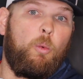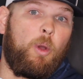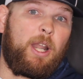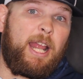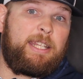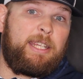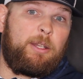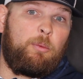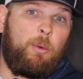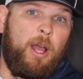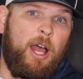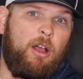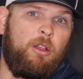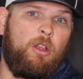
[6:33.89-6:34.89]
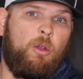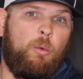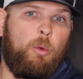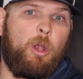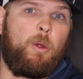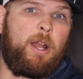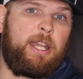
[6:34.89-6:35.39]
what I did well,
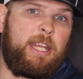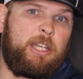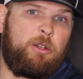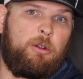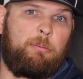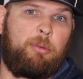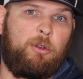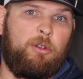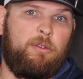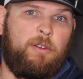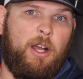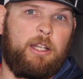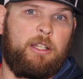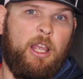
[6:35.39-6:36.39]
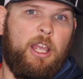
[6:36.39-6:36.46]
what do I need to improve on?